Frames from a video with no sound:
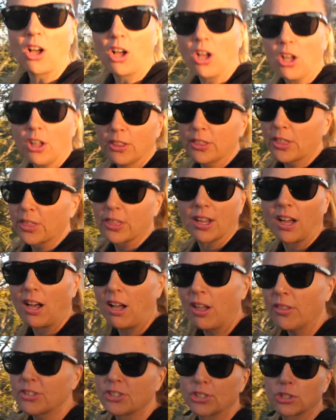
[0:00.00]
all the
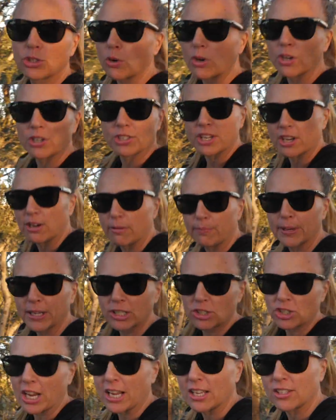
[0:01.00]
all the stores that are big
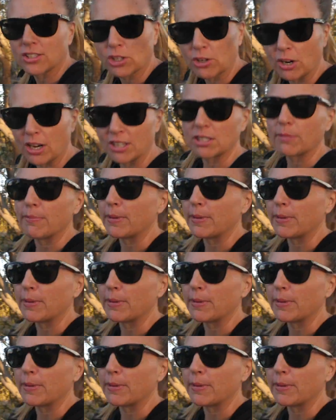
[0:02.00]
chains across